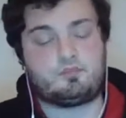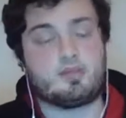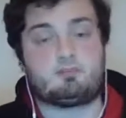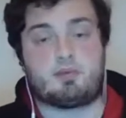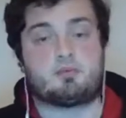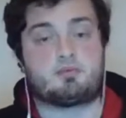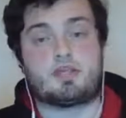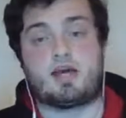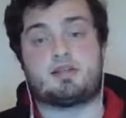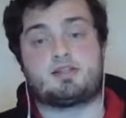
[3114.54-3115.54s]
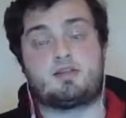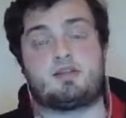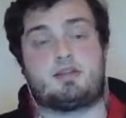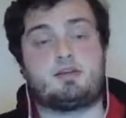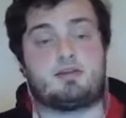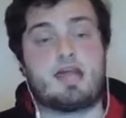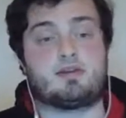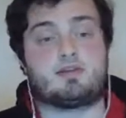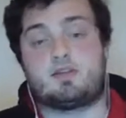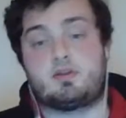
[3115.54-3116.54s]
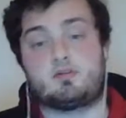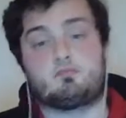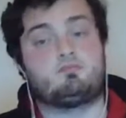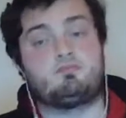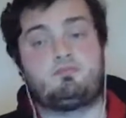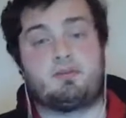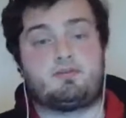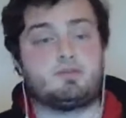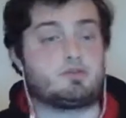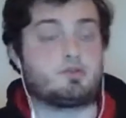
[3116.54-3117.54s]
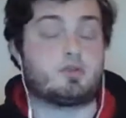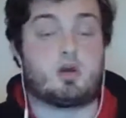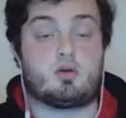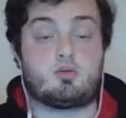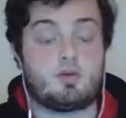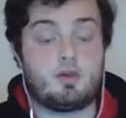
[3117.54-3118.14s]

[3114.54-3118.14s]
Nick Pope starts. I think Henderson and Pickford just go